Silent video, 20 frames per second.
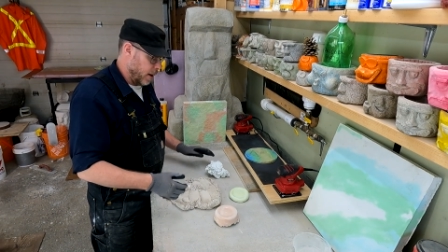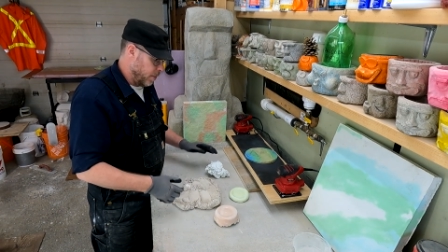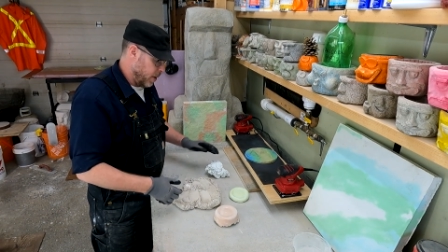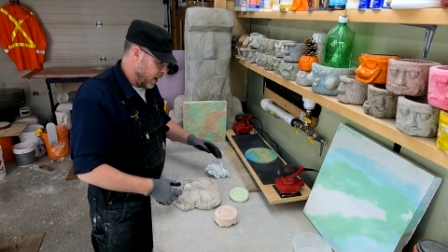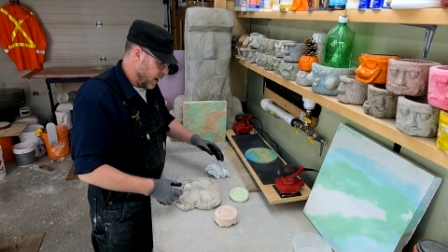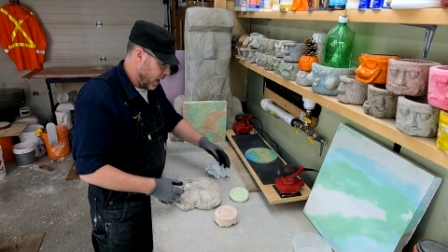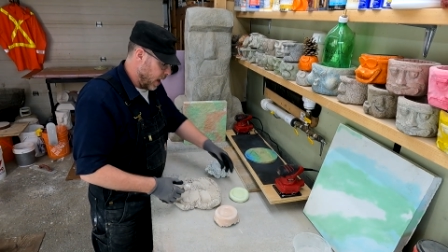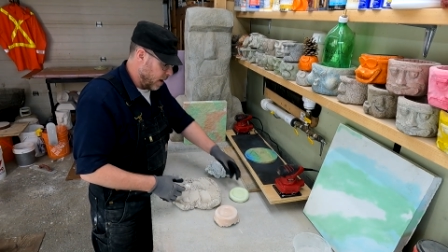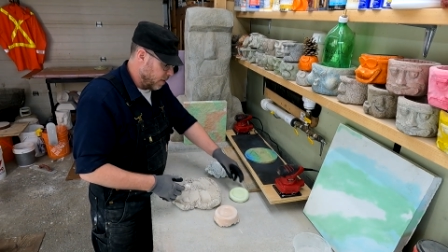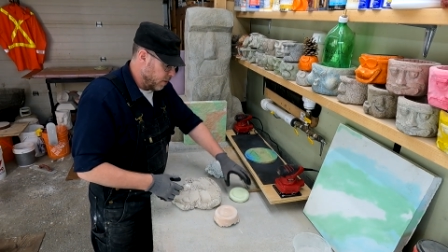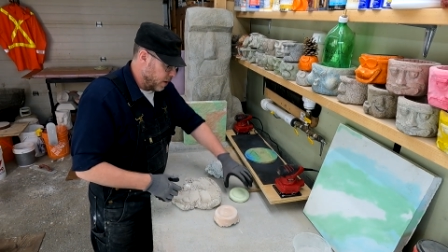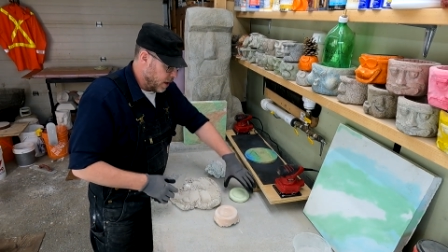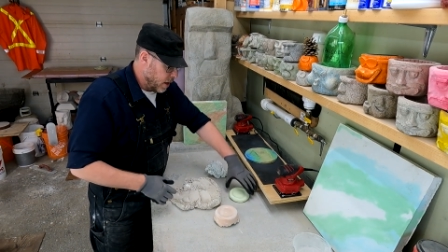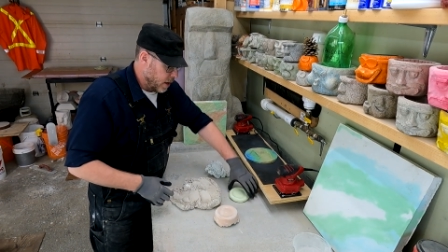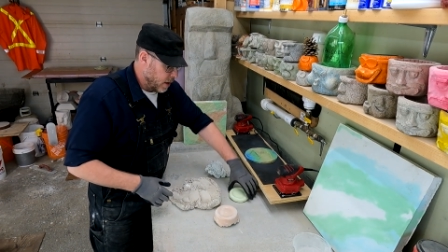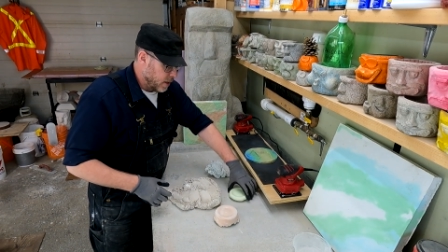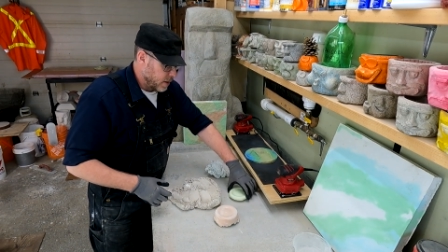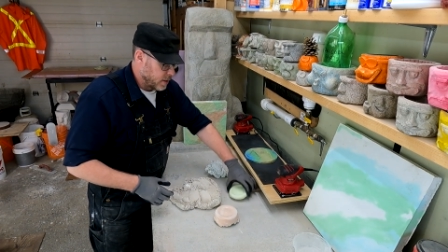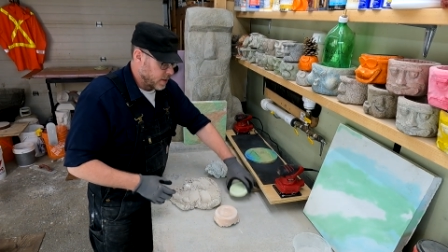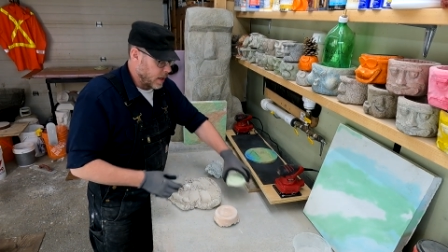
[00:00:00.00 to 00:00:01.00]
I might have
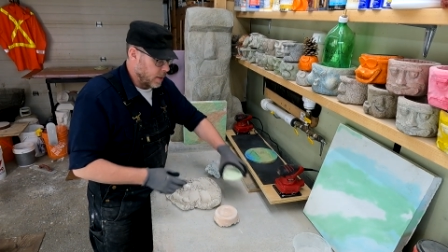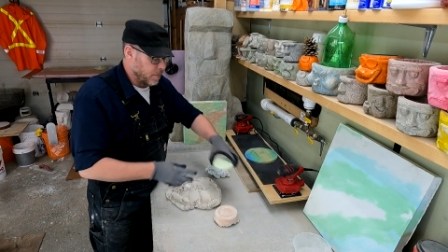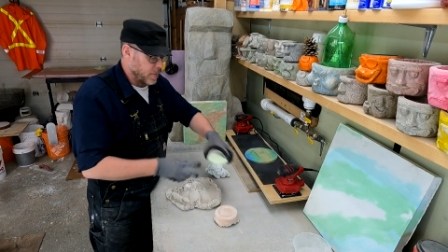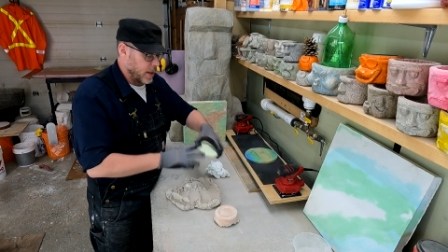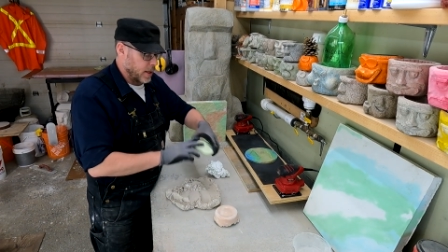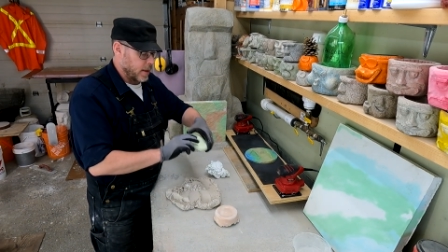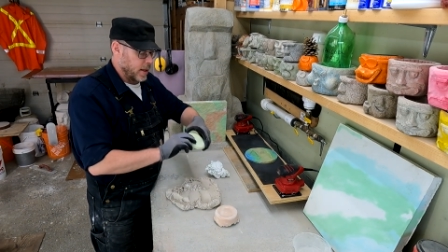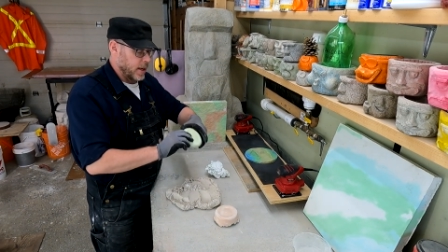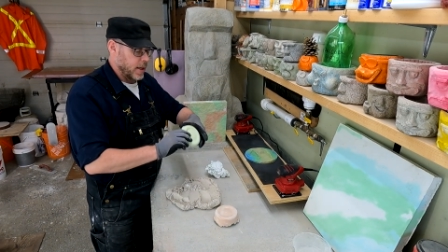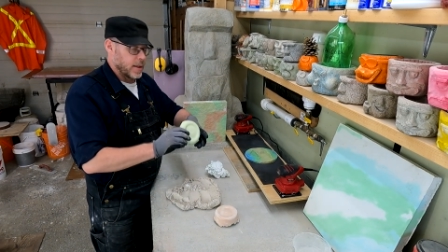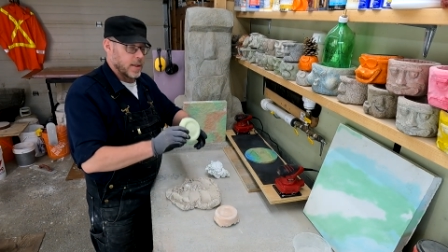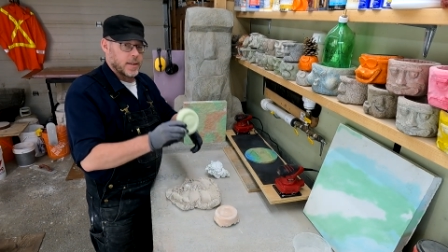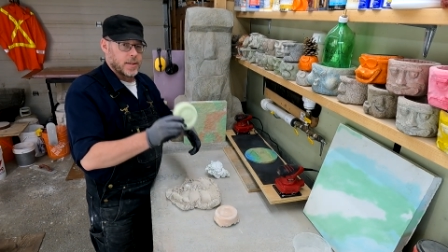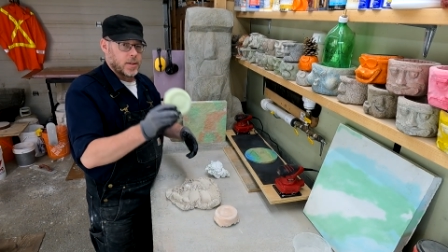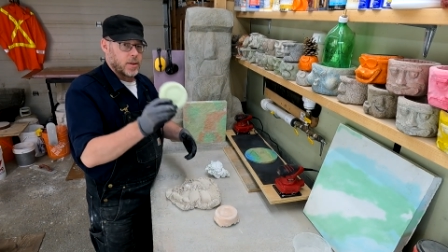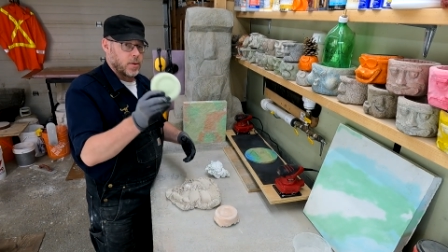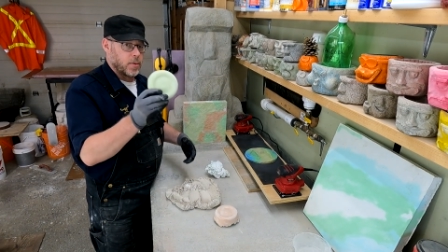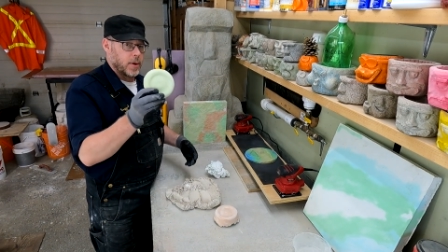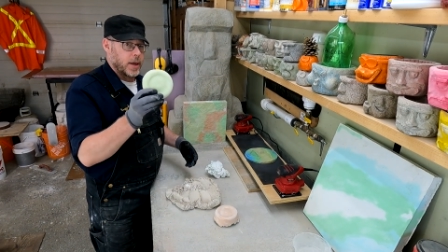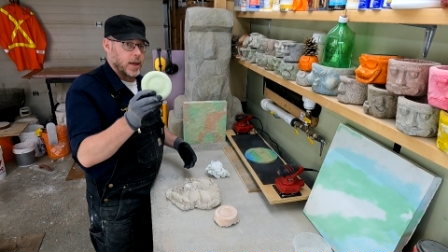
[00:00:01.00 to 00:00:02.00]
something like
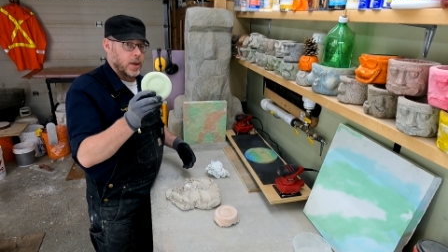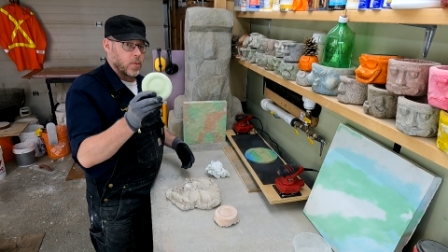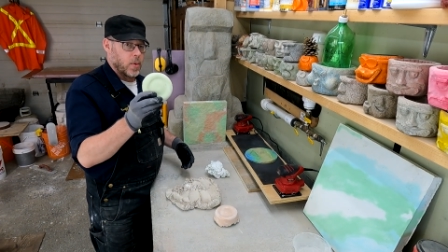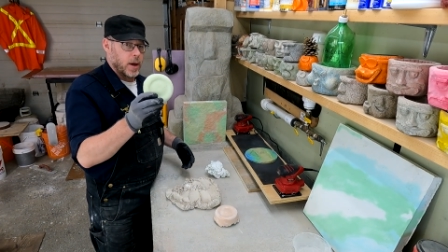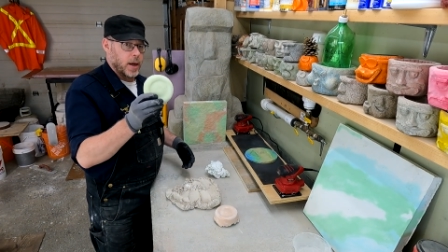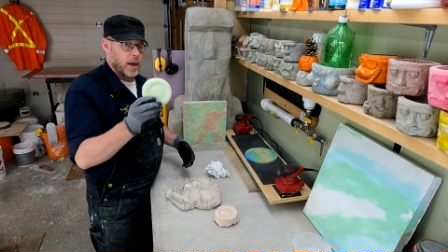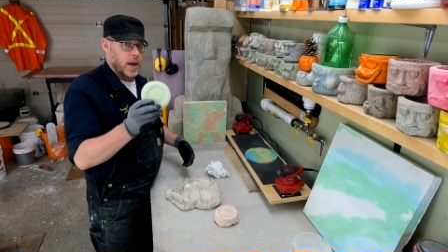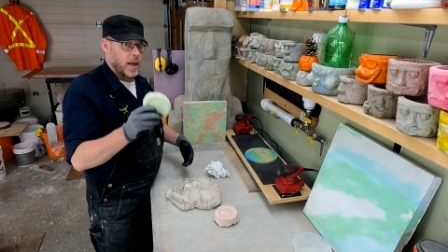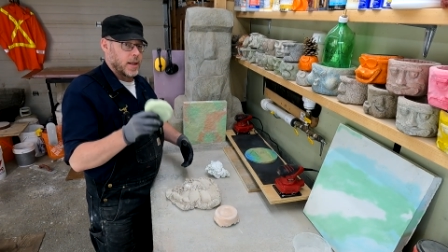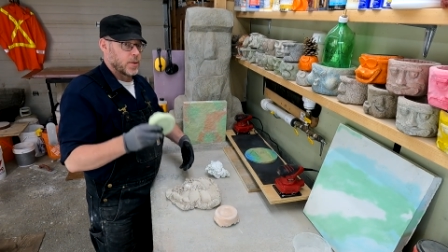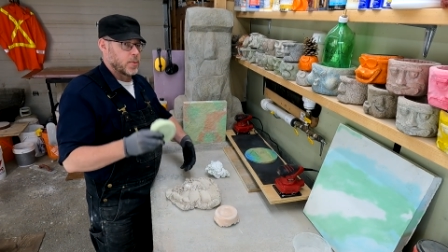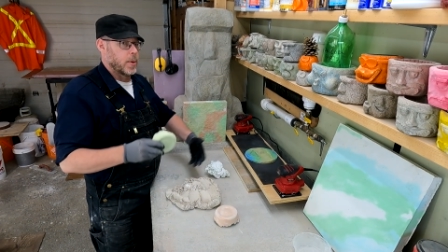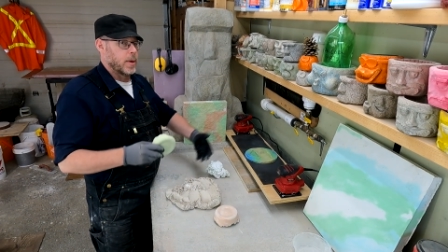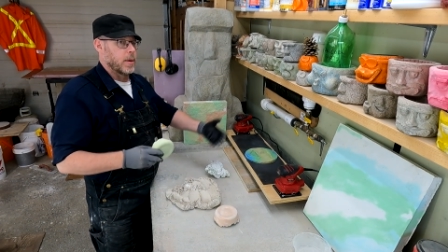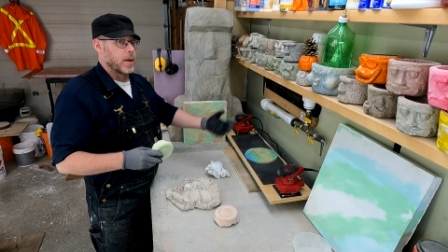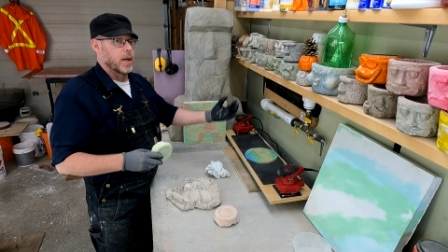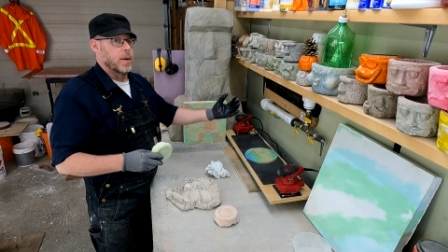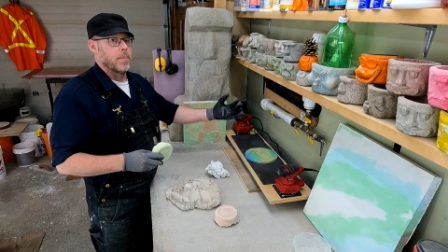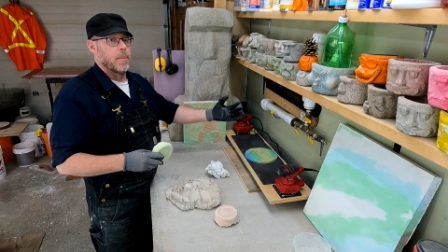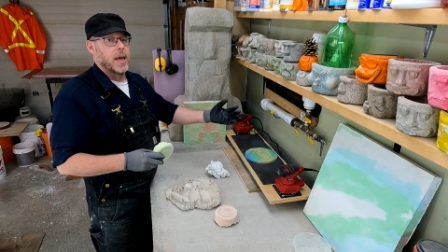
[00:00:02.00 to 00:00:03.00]
this green one, and that's what
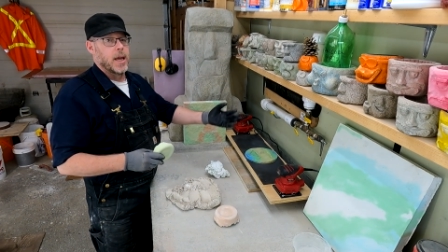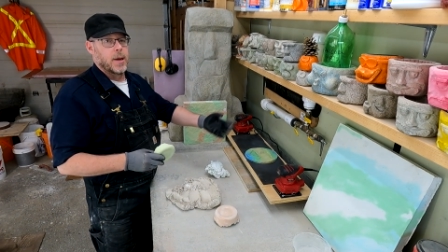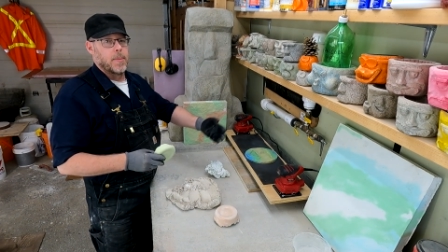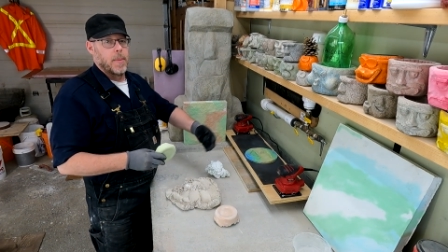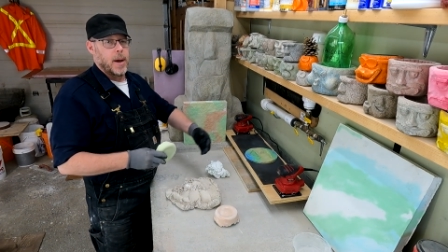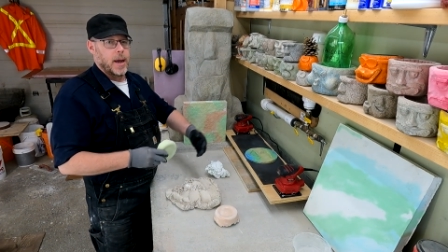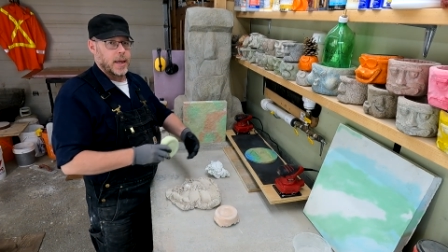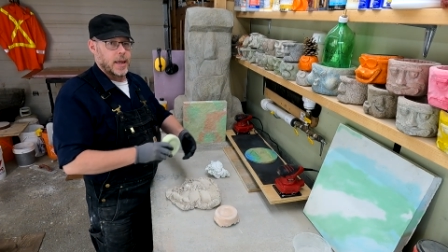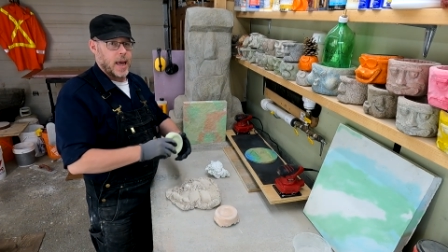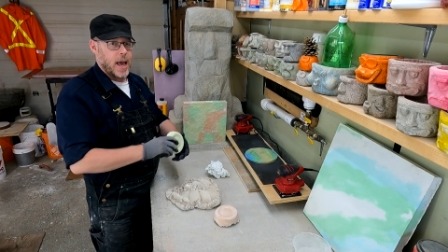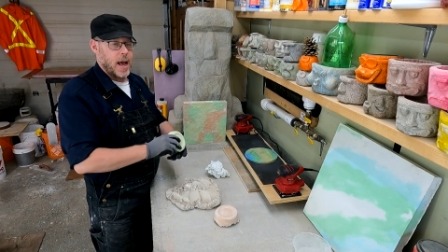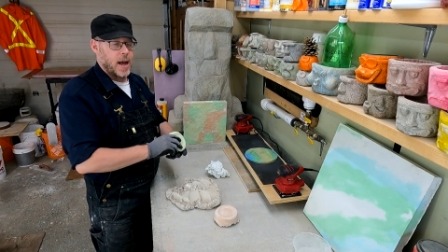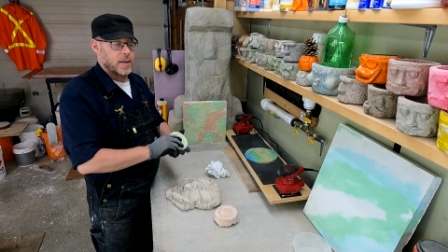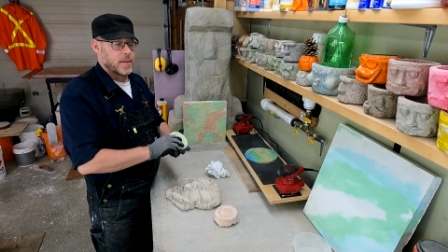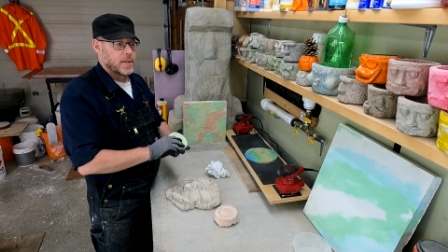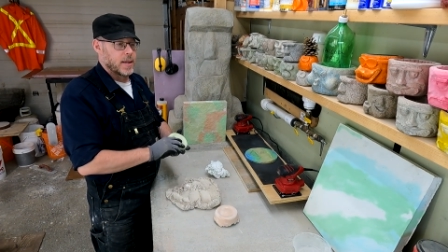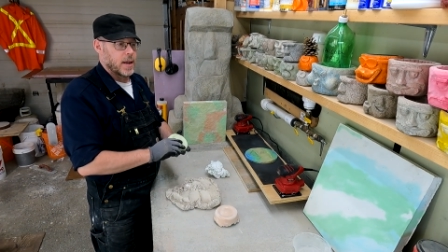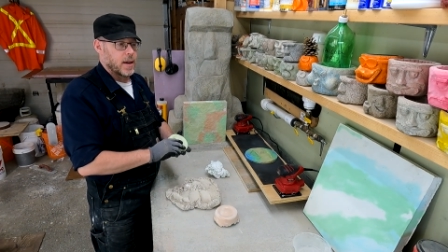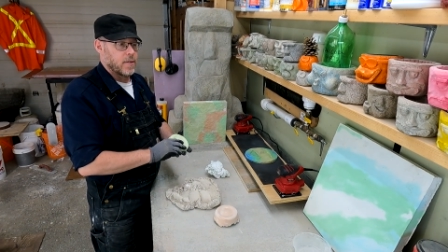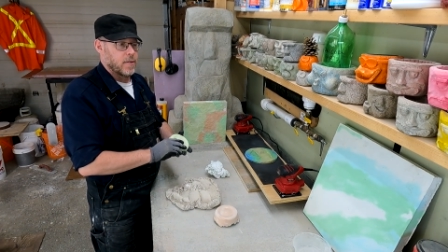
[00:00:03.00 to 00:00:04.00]
I'm going to make my
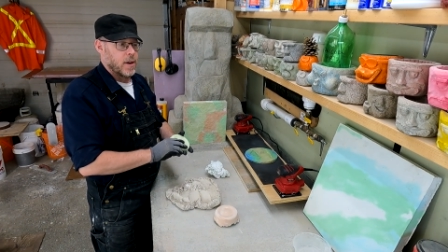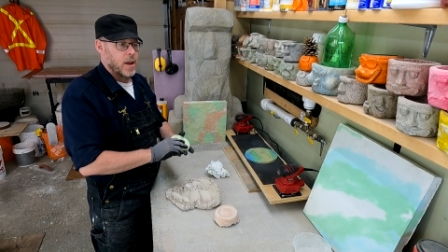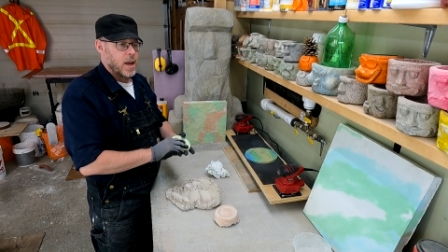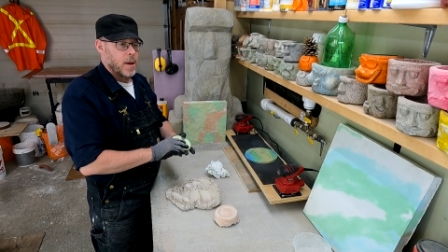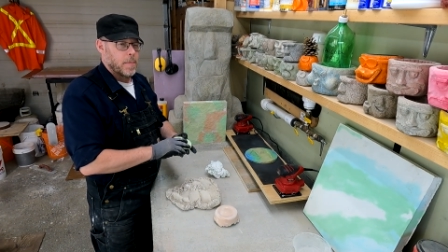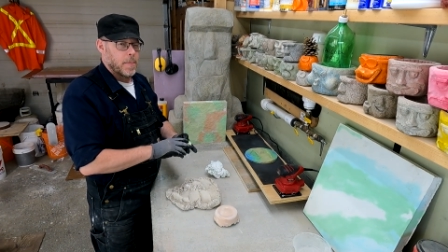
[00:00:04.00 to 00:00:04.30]
cast out of.